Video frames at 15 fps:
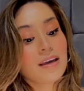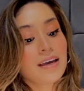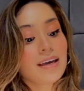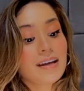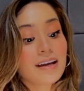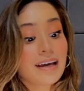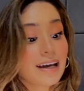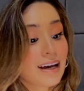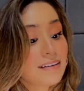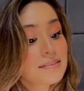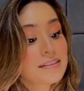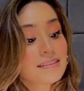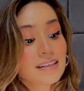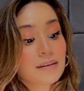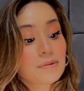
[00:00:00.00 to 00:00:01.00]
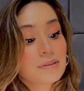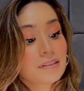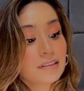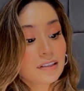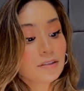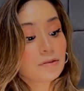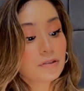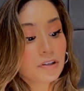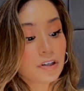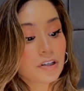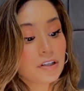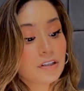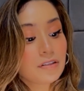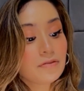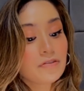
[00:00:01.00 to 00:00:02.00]
and I have since I was a little
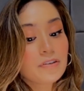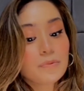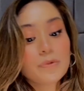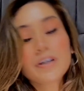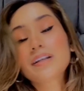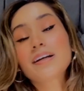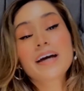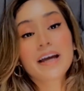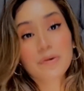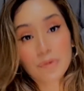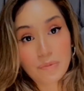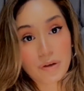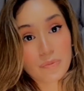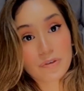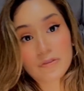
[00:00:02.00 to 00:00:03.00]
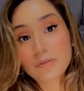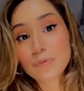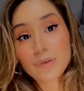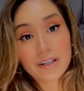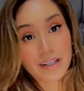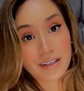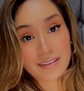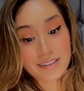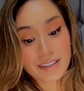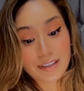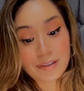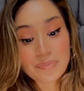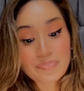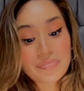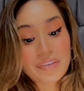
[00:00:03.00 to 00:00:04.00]
girl, from what I remember, from what I can tell.